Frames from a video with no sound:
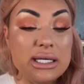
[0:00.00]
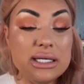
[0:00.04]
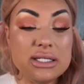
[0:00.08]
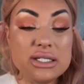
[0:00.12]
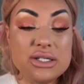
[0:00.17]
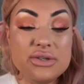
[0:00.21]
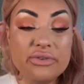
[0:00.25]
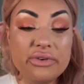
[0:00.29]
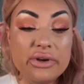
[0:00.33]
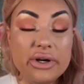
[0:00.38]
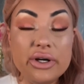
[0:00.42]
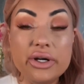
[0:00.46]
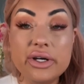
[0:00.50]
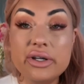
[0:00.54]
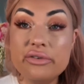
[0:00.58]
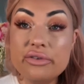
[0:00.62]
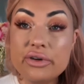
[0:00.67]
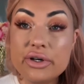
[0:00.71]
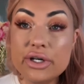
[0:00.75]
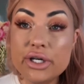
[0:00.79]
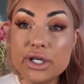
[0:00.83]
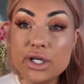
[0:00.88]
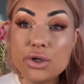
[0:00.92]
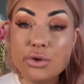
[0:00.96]
It's very,
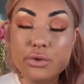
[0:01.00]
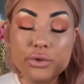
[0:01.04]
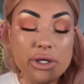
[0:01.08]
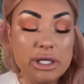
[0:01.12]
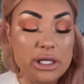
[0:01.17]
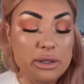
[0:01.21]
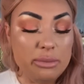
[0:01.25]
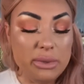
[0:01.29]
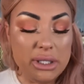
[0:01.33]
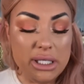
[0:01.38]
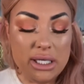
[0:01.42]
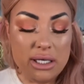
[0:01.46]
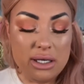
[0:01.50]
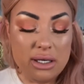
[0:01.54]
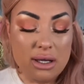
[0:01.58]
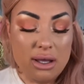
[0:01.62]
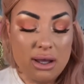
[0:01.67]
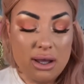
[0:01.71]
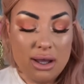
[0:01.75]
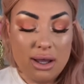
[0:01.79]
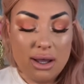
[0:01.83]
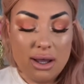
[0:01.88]
very creamy.